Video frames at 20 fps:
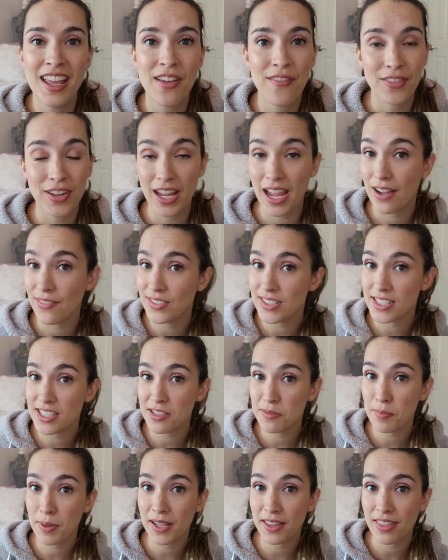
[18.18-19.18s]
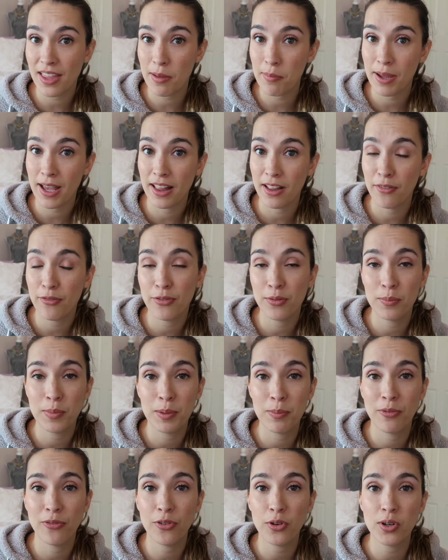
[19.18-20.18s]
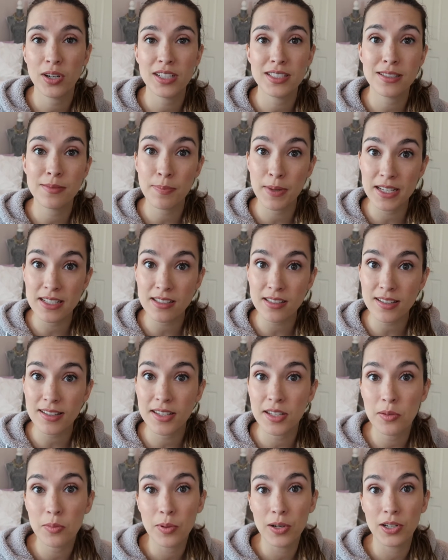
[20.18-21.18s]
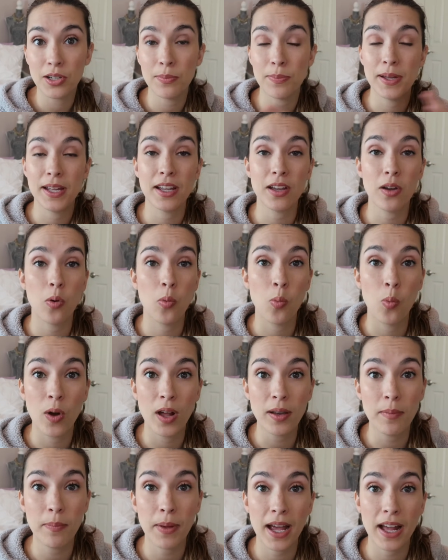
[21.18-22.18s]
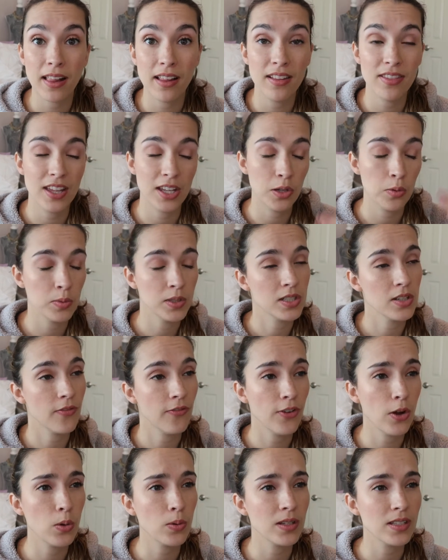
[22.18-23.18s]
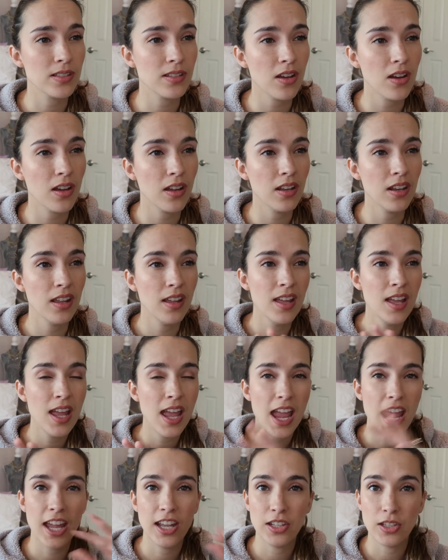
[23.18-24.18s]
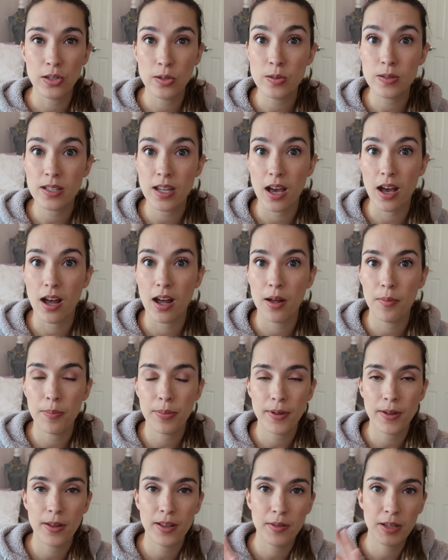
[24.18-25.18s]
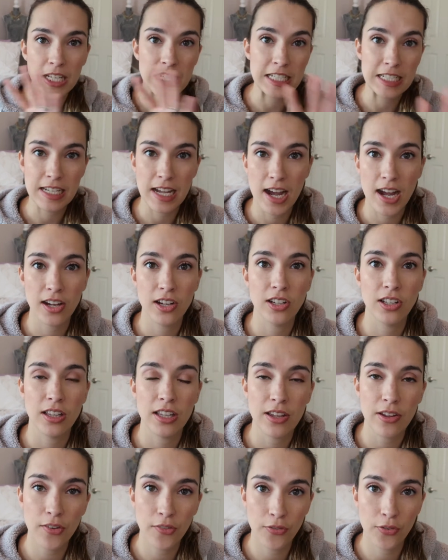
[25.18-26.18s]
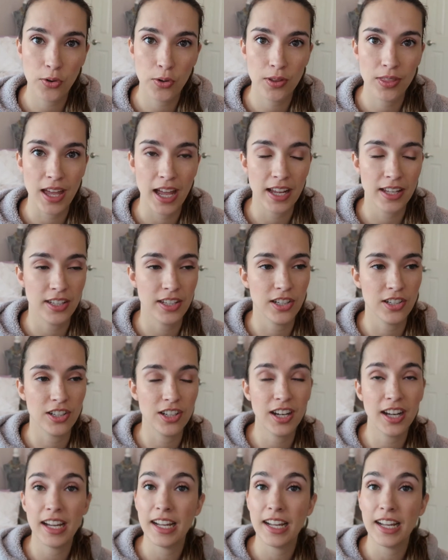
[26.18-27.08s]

If you haven't seen Pan That Palette from me before, it's basically where you pick one palette that you want to focus on and use up entirely for that year.